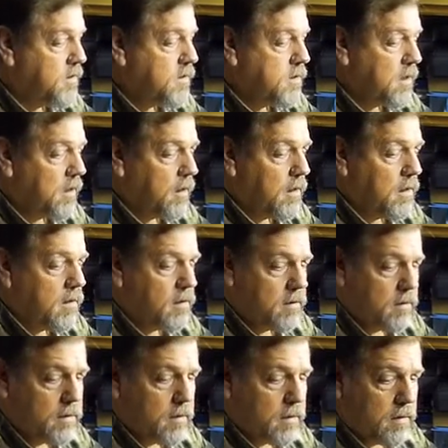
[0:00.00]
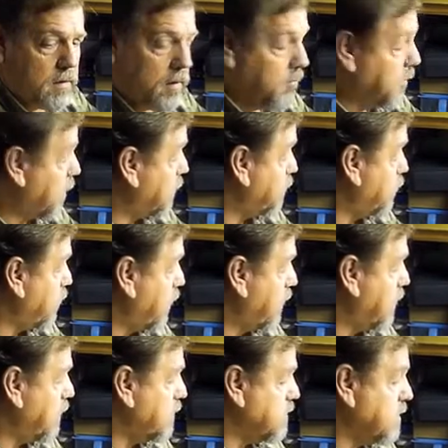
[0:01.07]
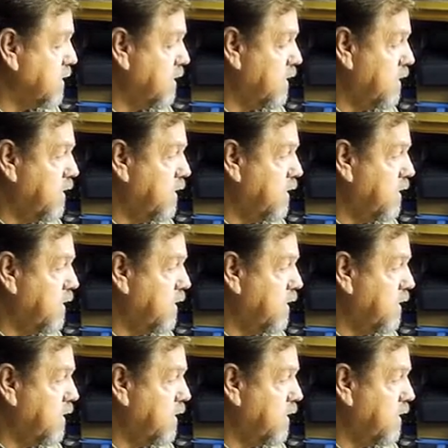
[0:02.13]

still, in my book at least.